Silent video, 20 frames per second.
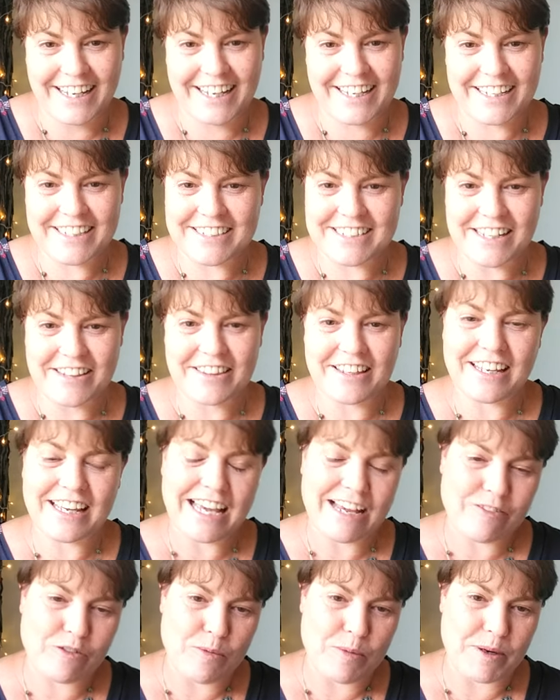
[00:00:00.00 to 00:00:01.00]
And I think
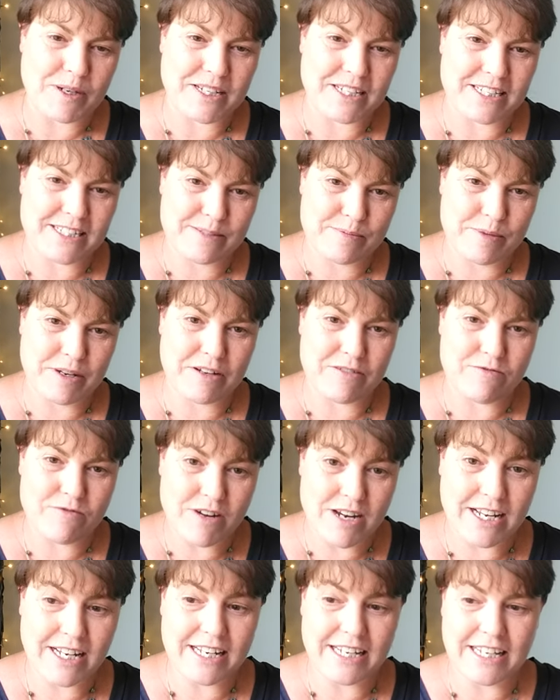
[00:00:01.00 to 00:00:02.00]
everybody has been
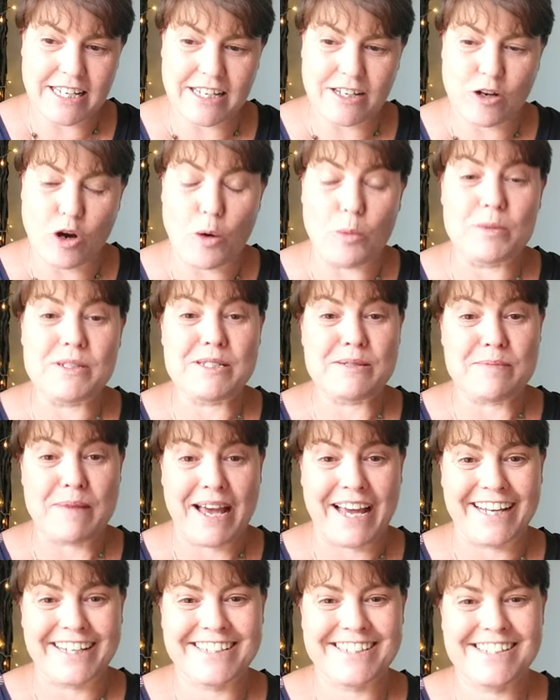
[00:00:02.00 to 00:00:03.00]
really
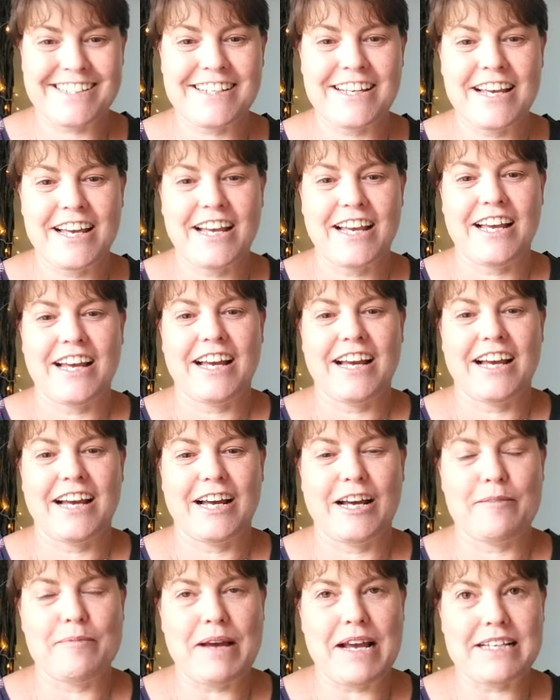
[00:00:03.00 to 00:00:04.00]
gobsmacked,
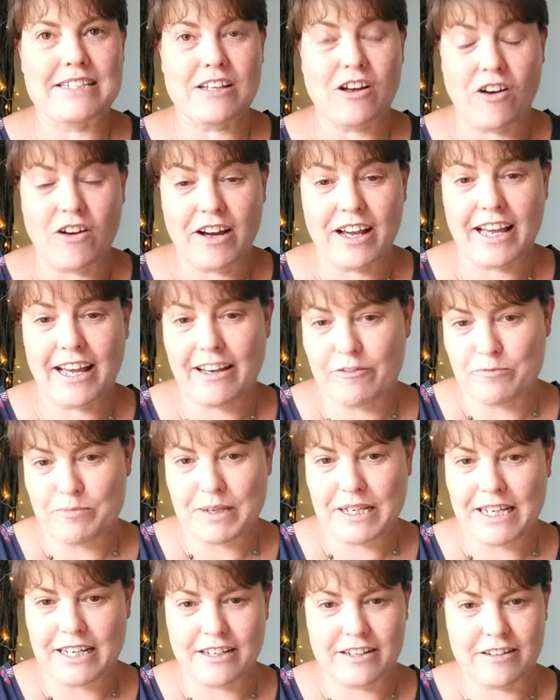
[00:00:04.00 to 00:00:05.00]
um, as I have
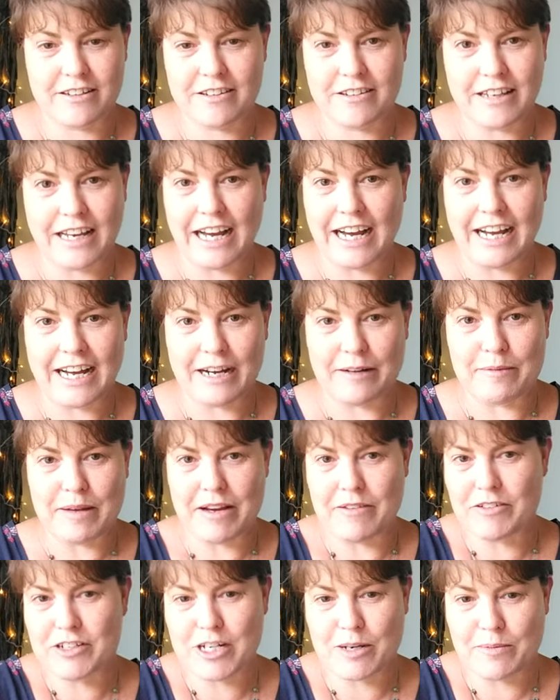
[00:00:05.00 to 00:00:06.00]
been um,
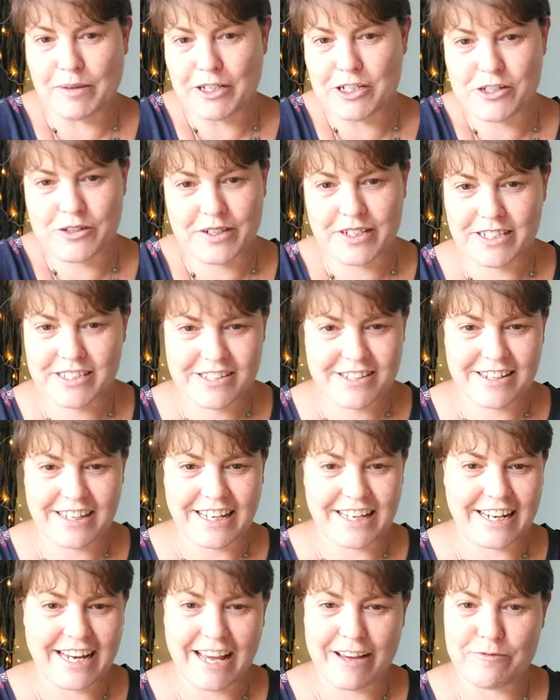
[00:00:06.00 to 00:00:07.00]
every time I do it,
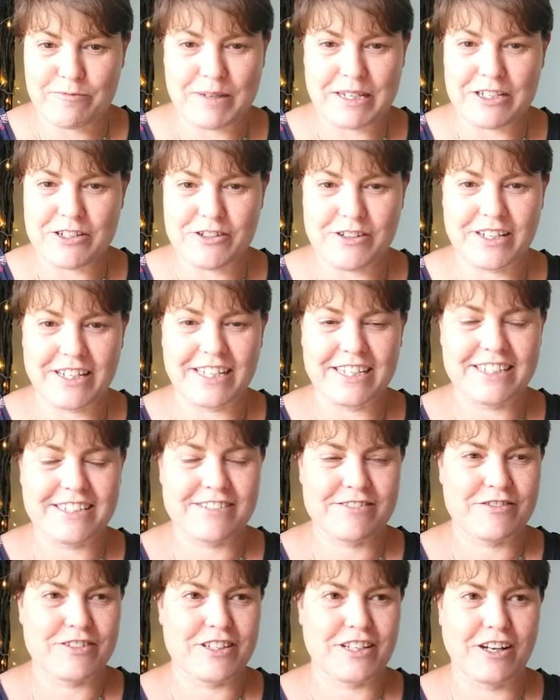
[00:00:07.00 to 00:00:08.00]
and have been doing
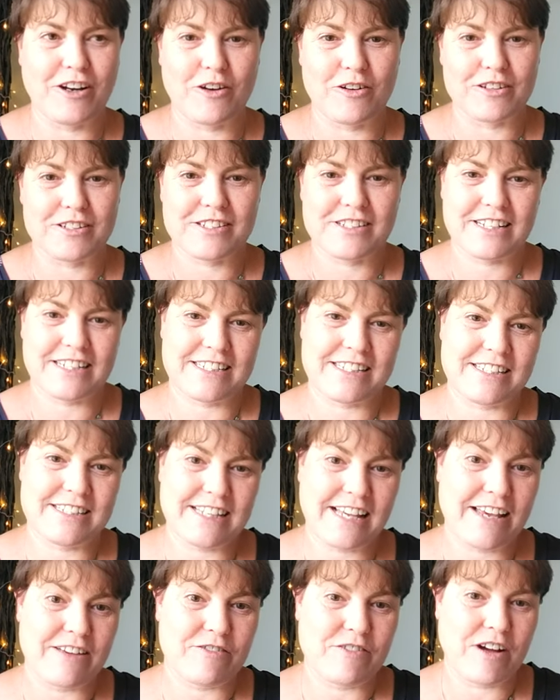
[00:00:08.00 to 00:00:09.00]
it for the last, as I
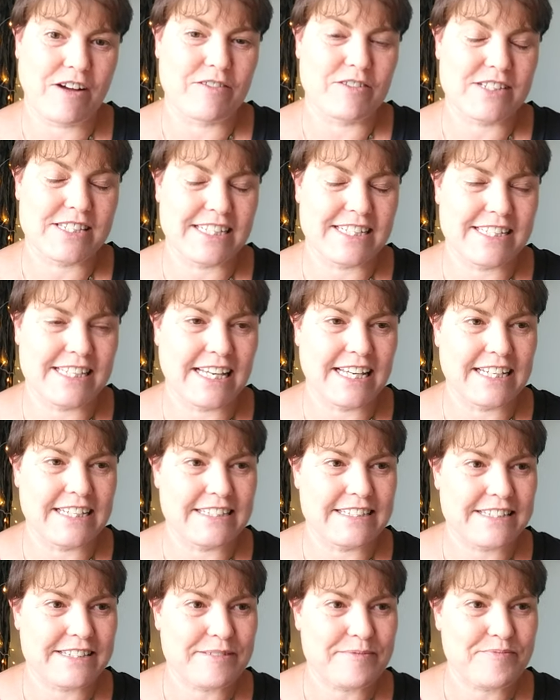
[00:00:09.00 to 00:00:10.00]
say, five or six
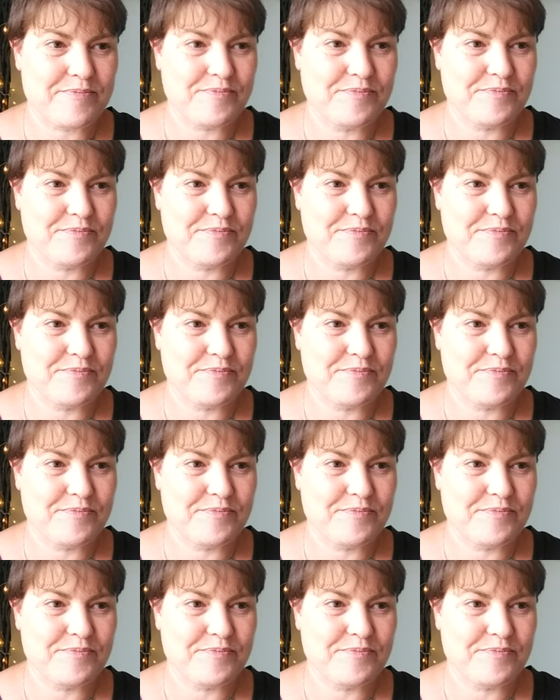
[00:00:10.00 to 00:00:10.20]
years.